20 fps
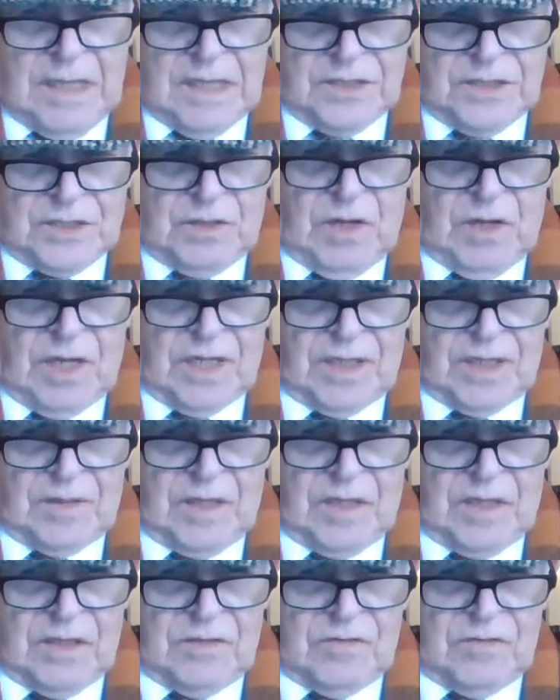So I
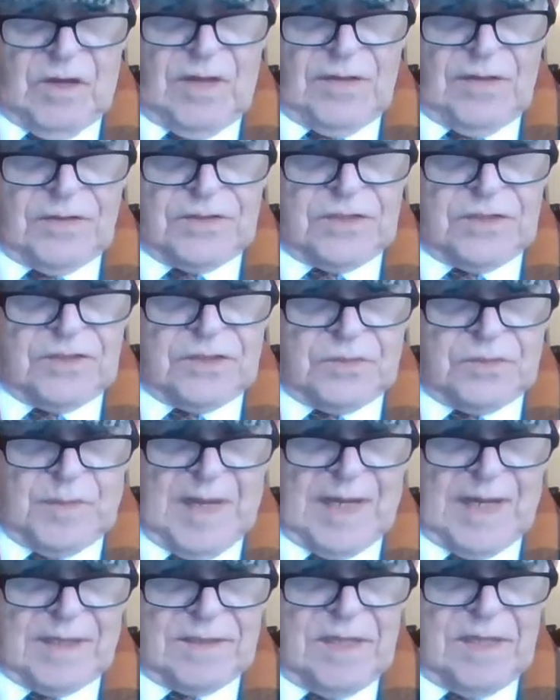rather
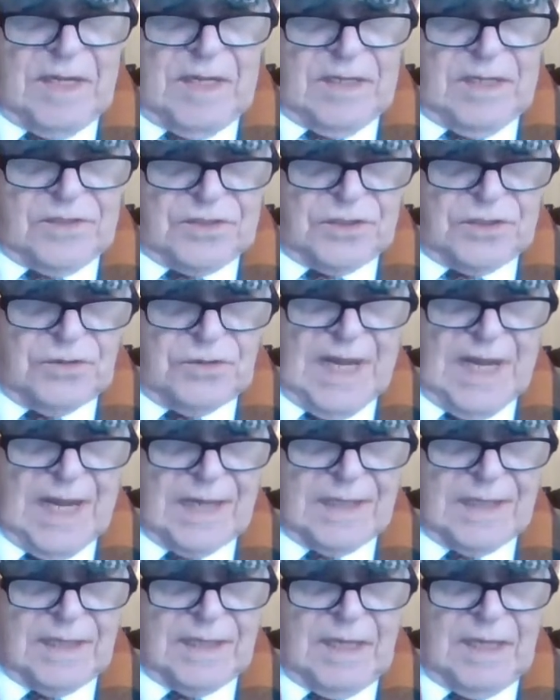suspect
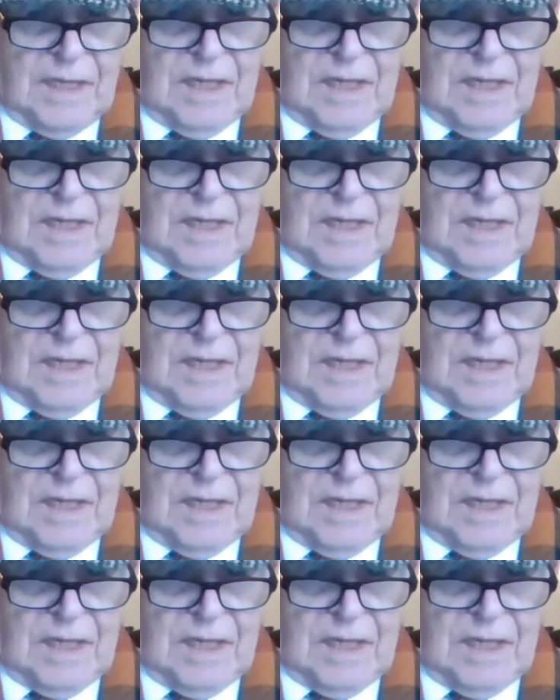Sunak